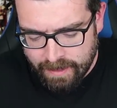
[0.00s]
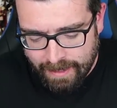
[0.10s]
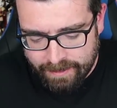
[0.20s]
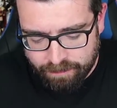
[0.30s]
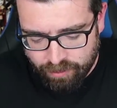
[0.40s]

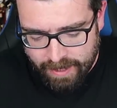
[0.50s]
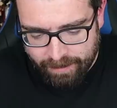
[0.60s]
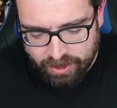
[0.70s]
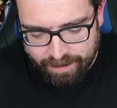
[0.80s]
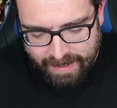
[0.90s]
He's pretty
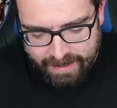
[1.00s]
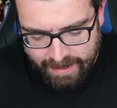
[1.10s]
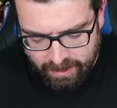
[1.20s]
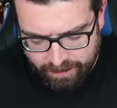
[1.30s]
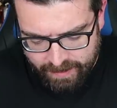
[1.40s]
much maxed
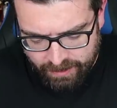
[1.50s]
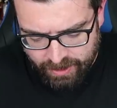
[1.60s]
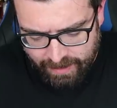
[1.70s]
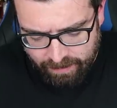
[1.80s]
out his potential.